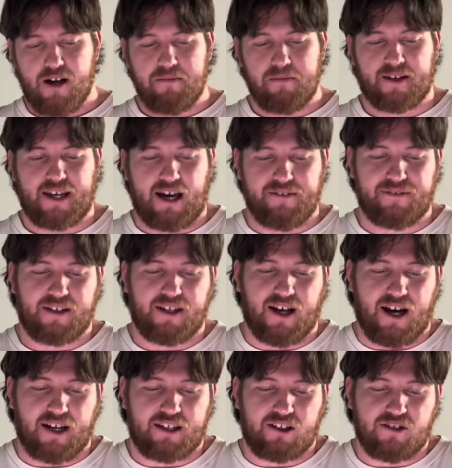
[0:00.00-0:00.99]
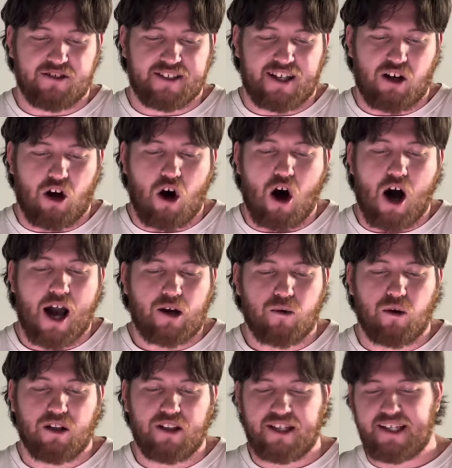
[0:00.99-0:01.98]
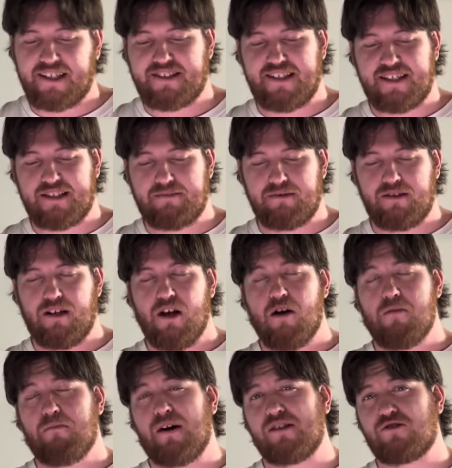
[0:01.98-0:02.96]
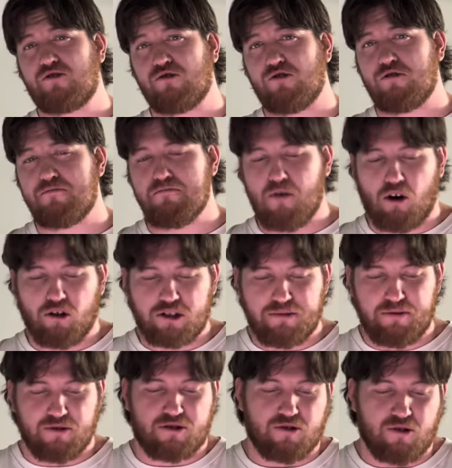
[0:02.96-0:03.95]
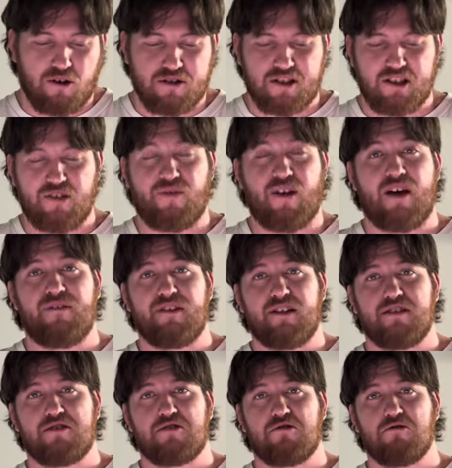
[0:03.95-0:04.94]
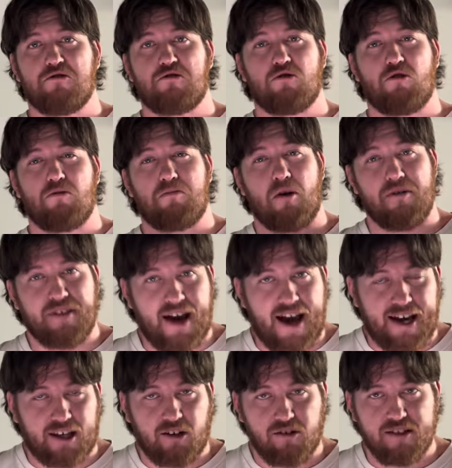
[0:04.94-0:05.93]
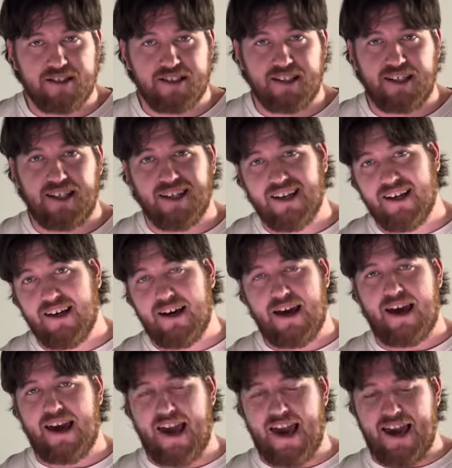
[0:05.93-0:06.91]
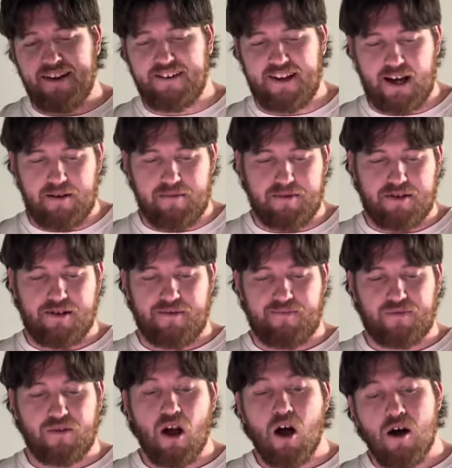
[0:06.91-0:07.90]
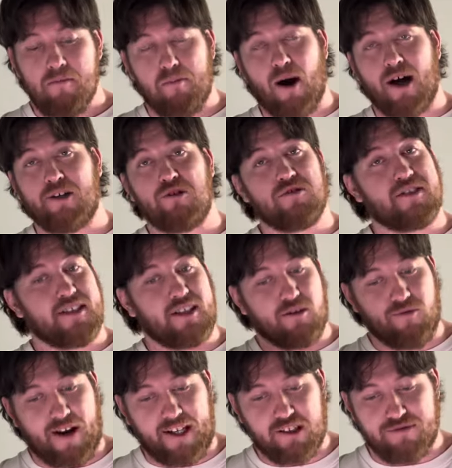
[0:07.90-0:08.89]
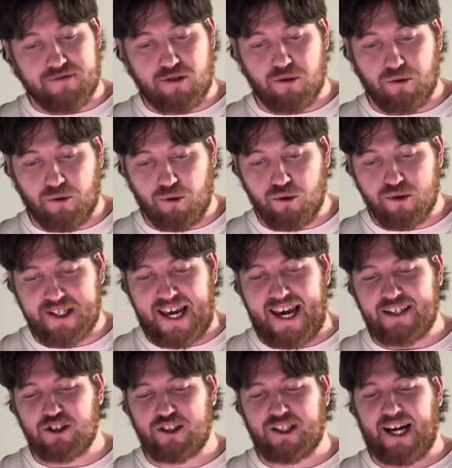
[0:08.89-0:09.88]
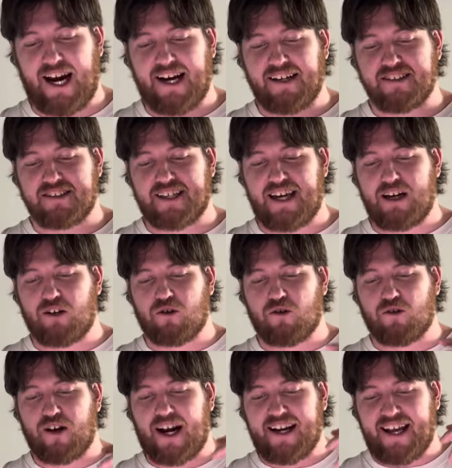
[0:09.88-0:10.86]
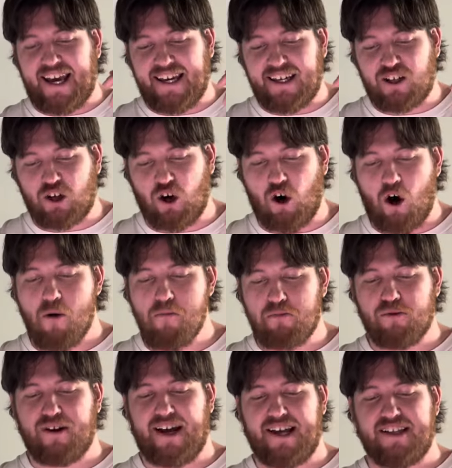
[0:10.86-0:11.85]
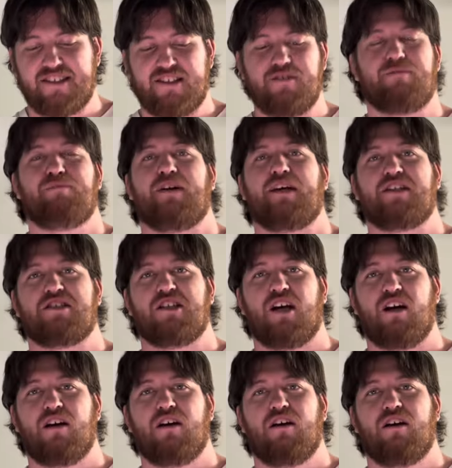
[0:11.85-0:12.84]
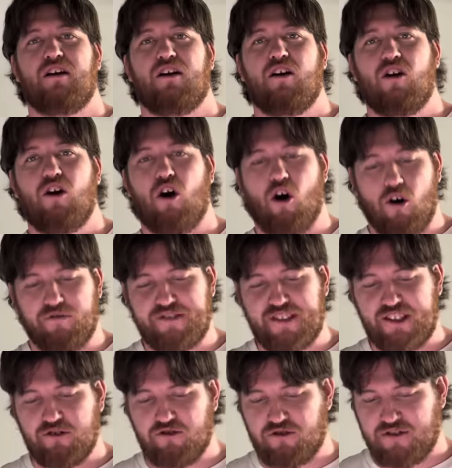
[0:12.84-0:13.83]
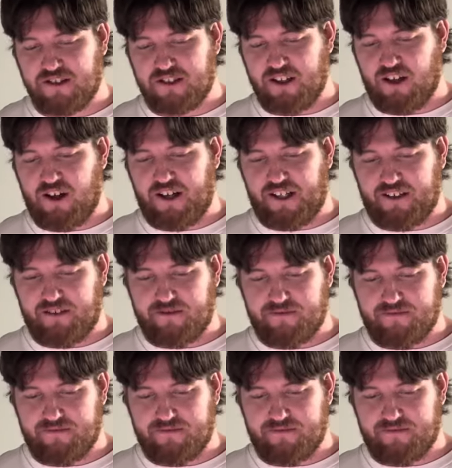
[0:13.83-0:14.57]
McAfee argues that high-quality assessment must draw on multiple sources of evidence to ensure both accuracy and depth. By using a range of tools, educators can create a comprehensive picture of children's learning.